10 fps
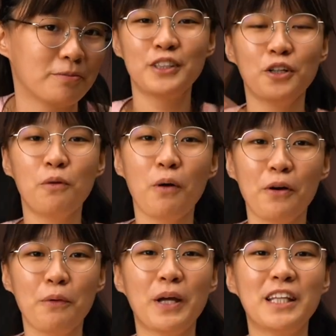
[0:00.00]
So
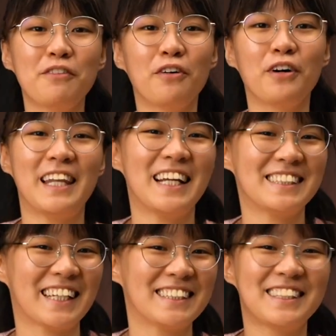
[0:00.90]
what are we waiting for?
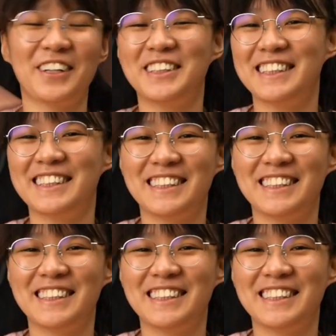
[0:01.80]
Let's get started.